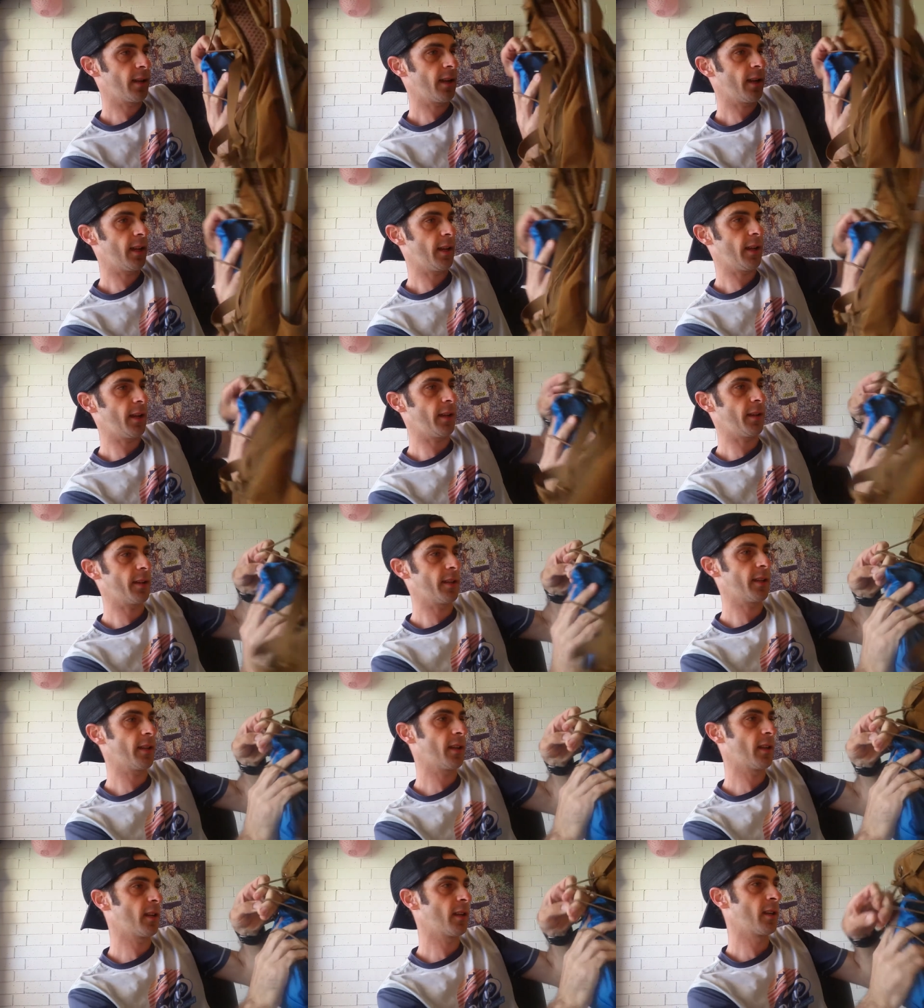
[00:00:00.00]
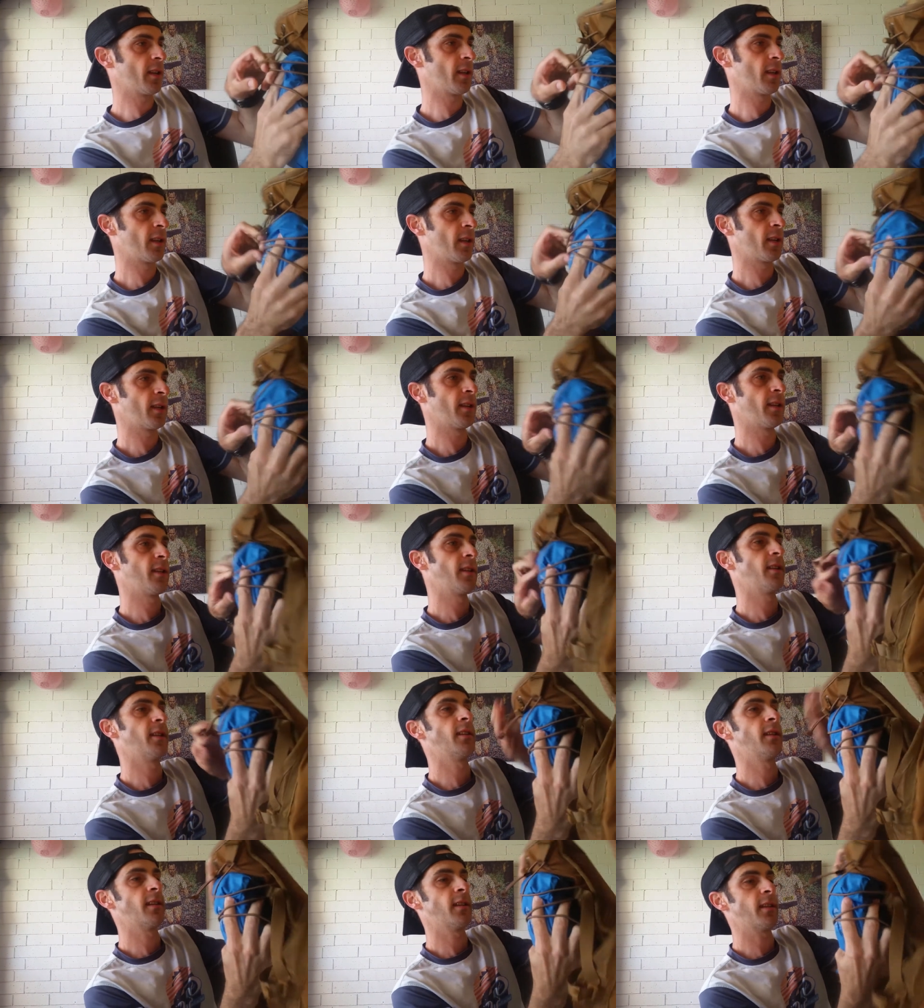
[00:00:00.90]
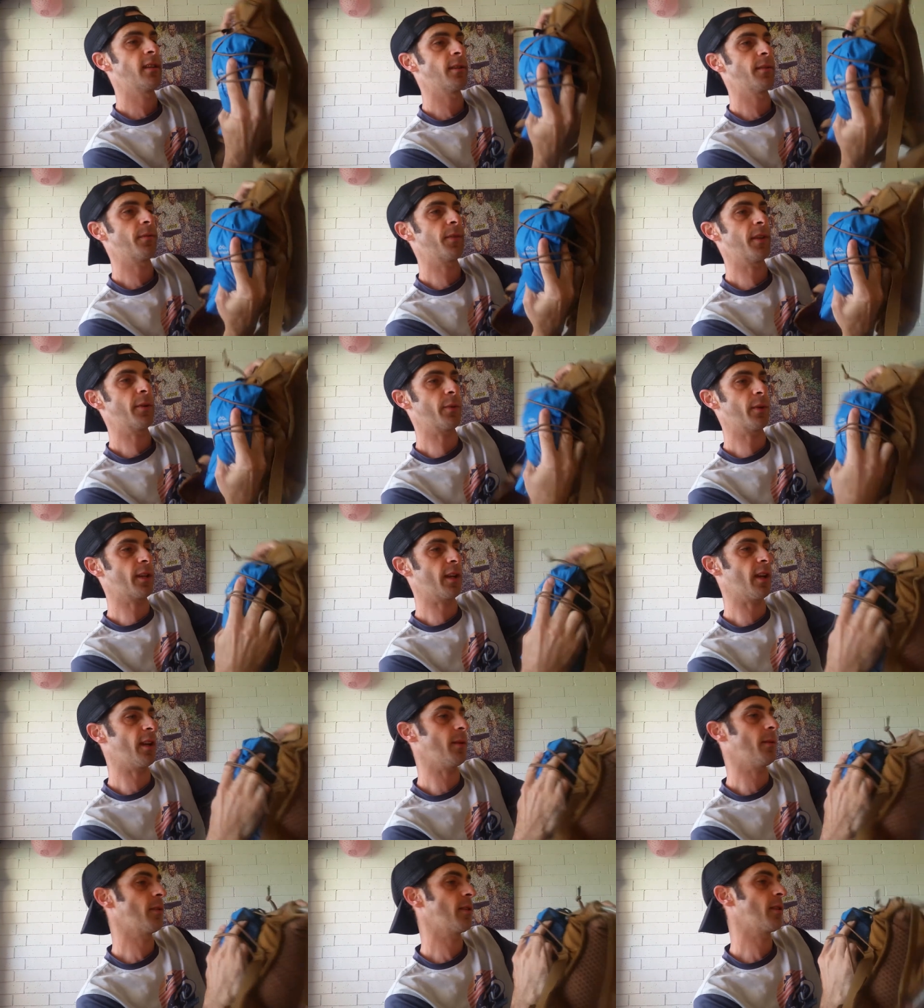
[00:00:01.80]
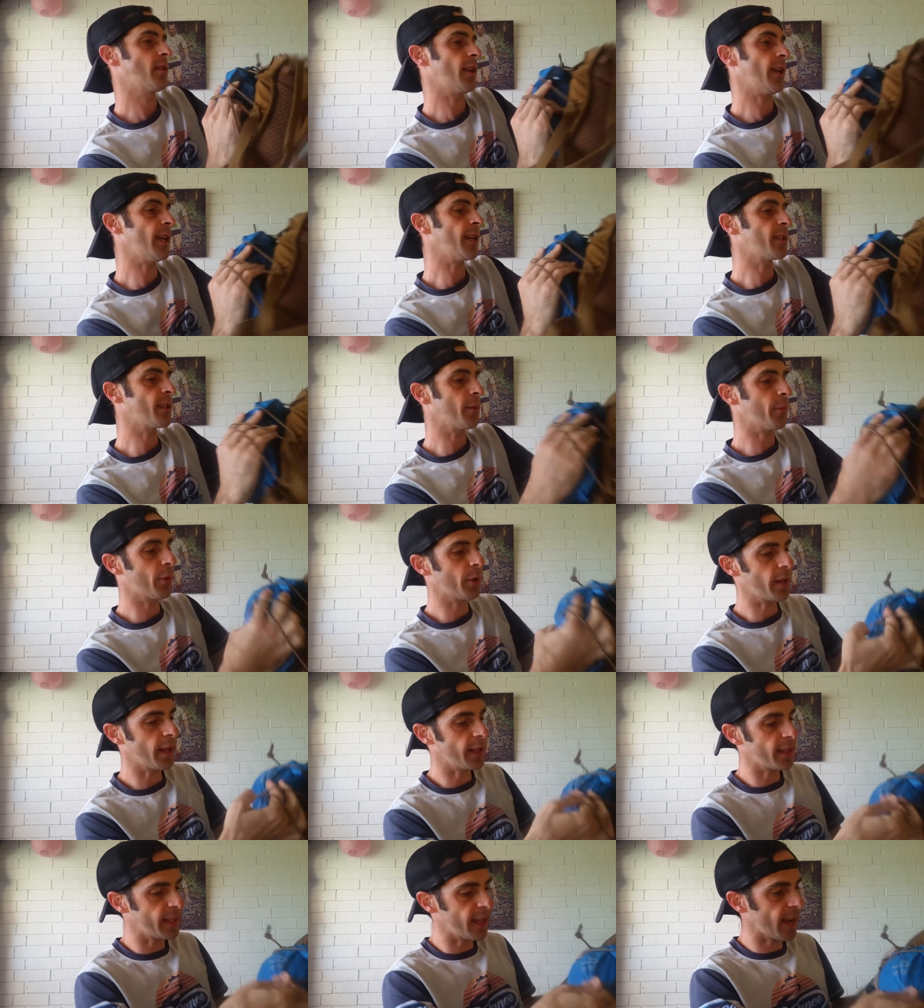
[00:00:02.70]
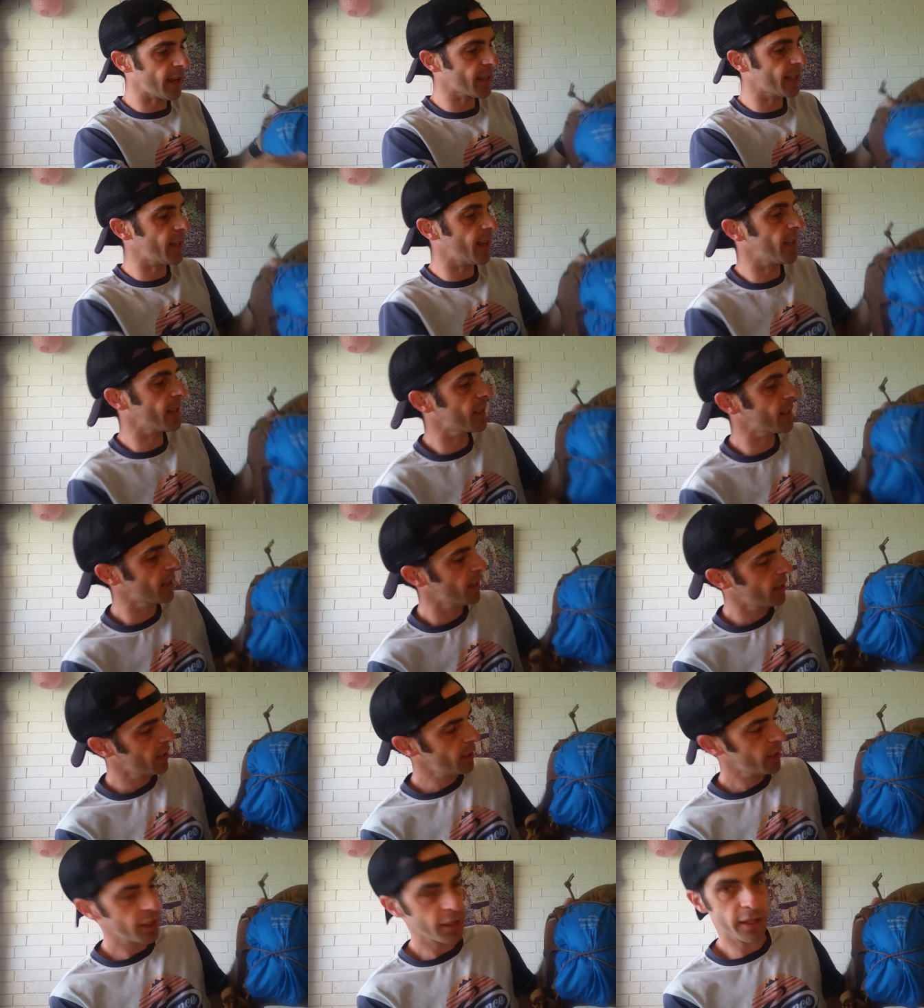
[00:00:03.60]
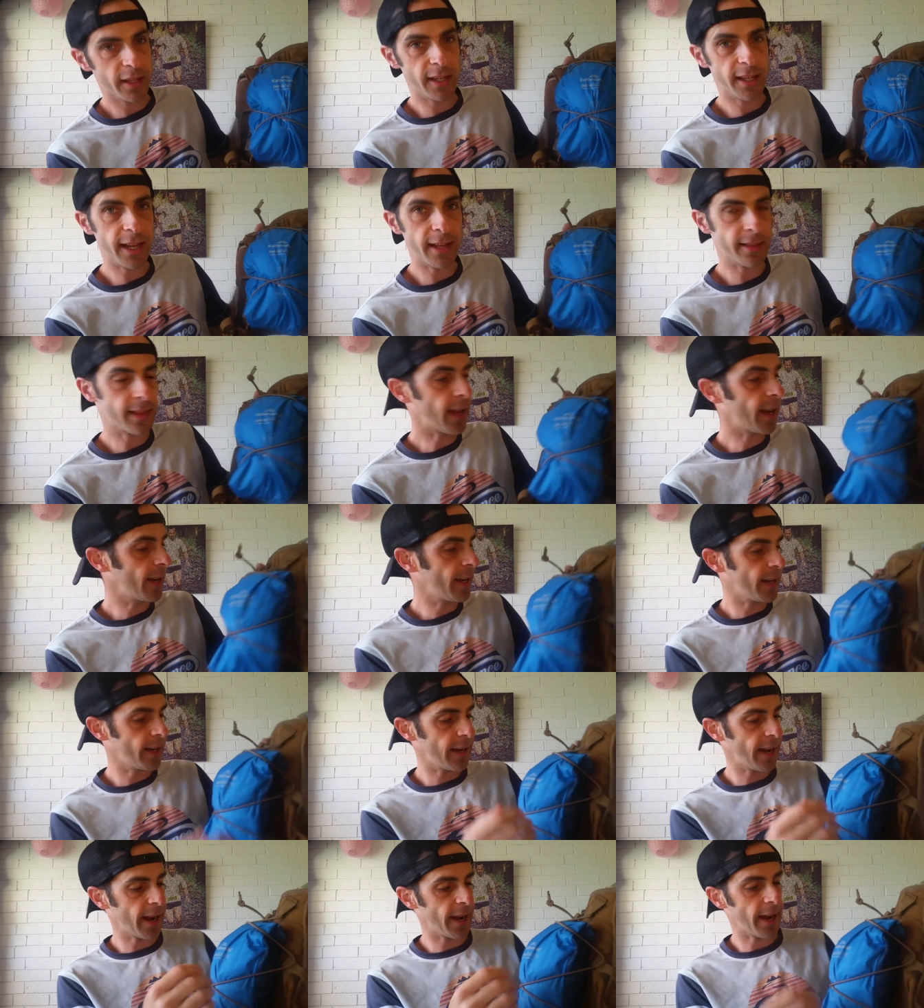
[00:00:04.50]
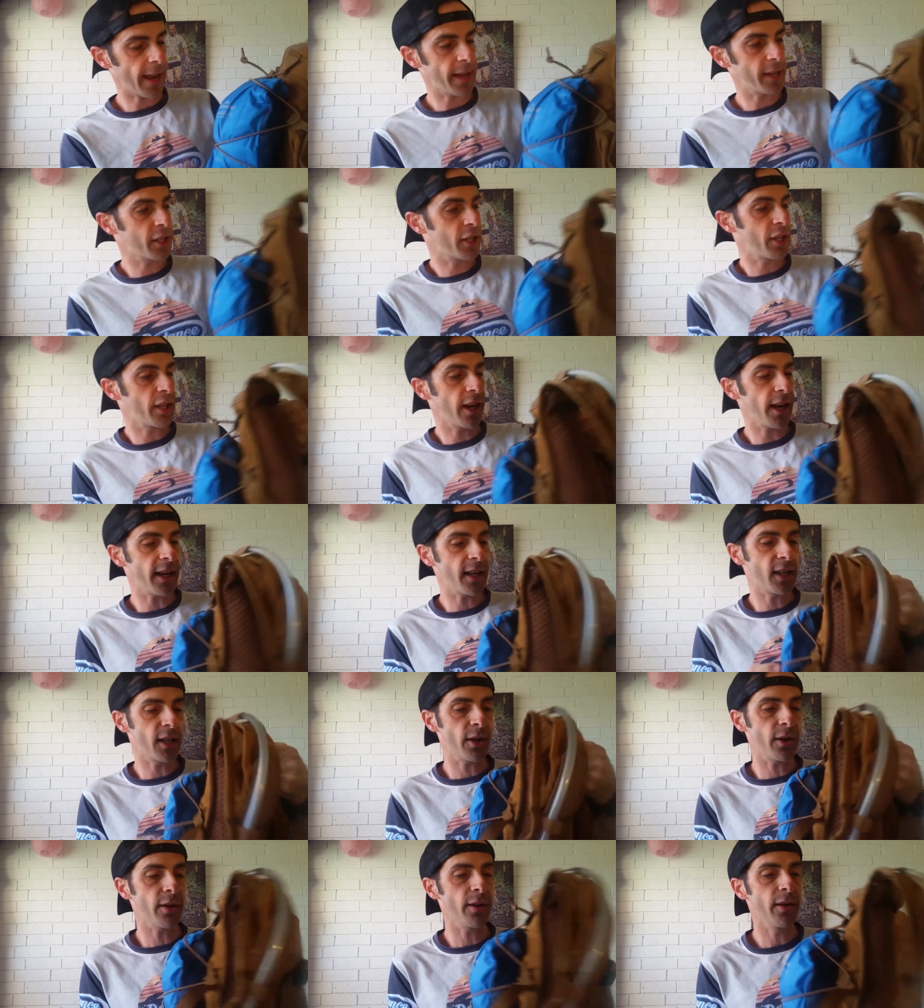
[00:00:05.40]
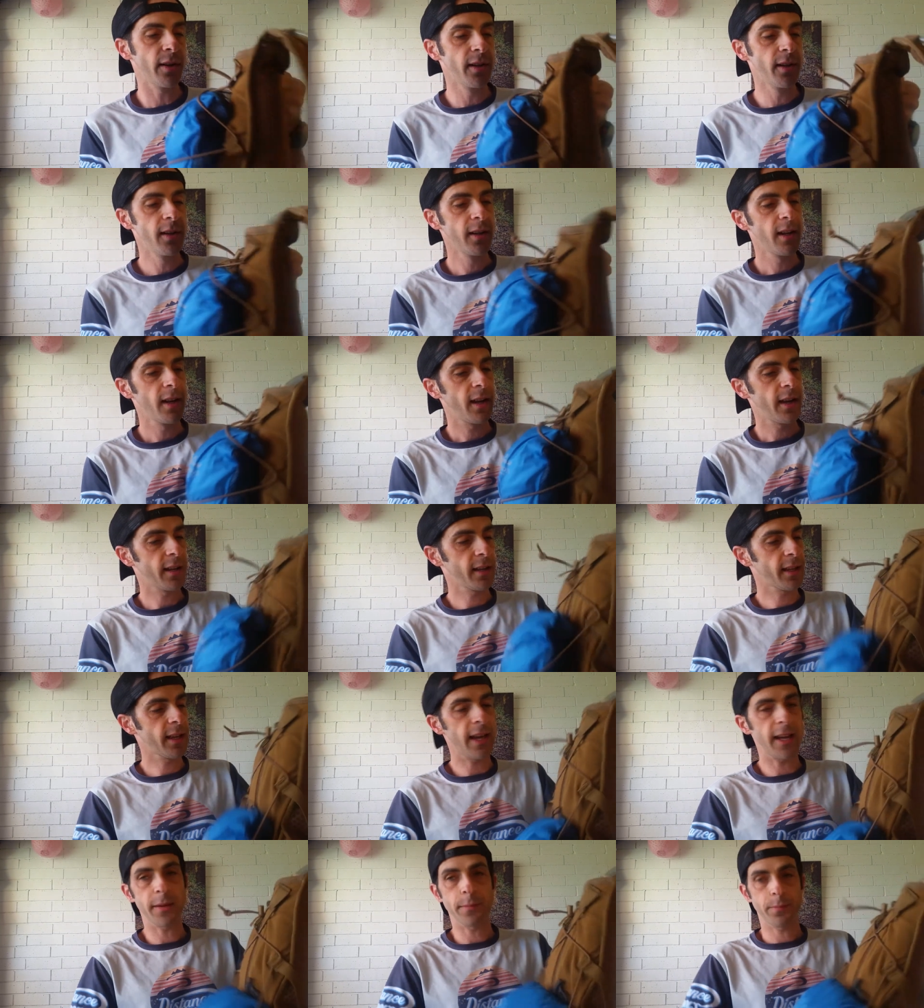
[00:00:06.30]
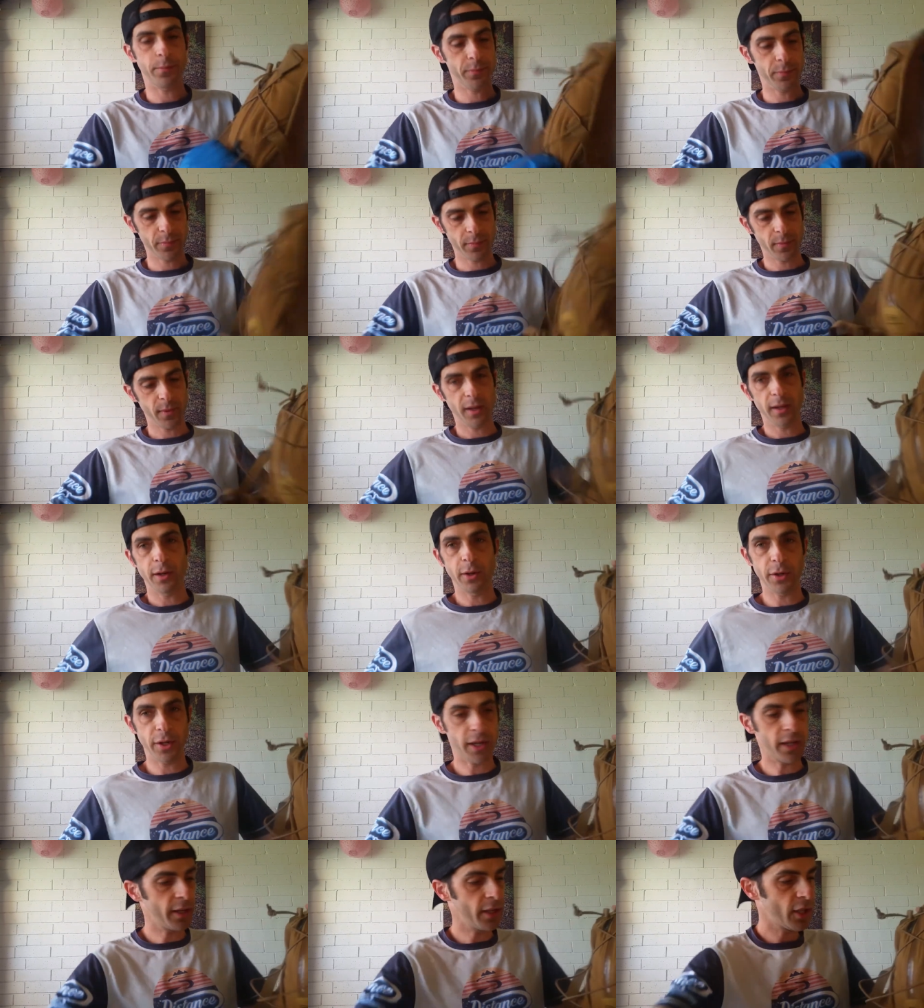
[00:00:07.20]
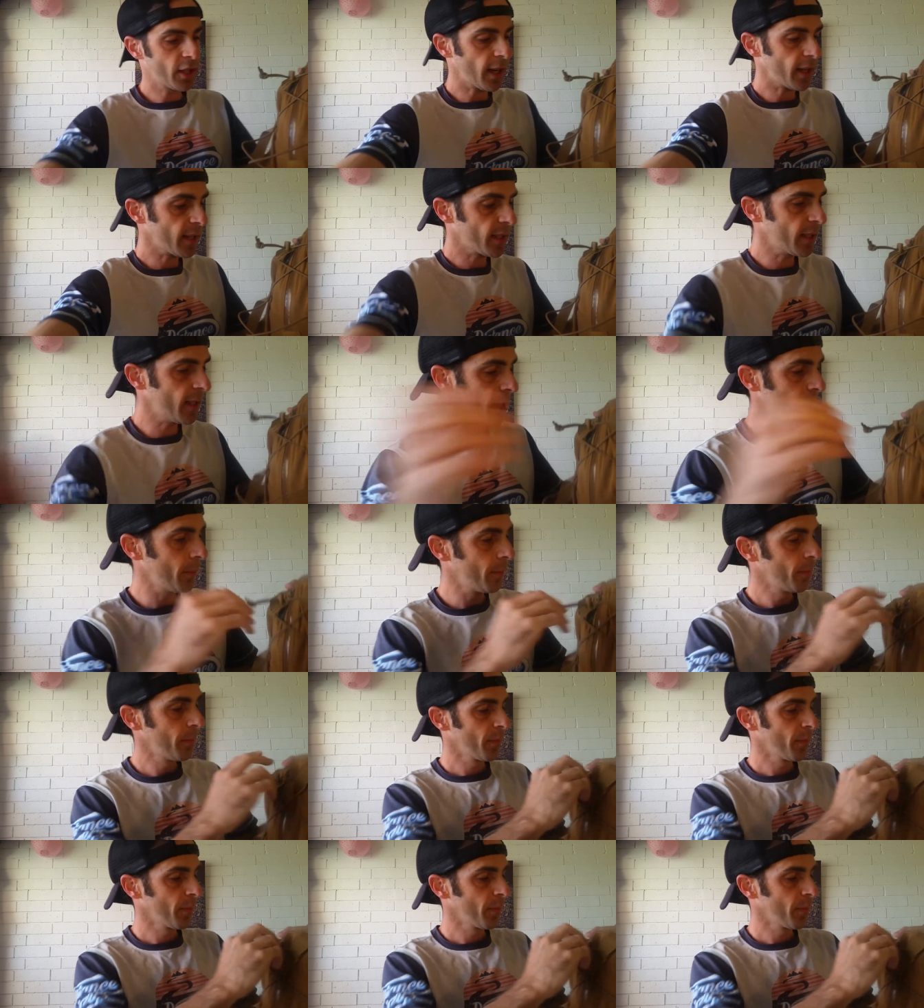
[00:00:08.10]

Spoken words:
And there we go. Easy, pretty easy access. You can get that in and out as you need to, okay? Or you can adjust it.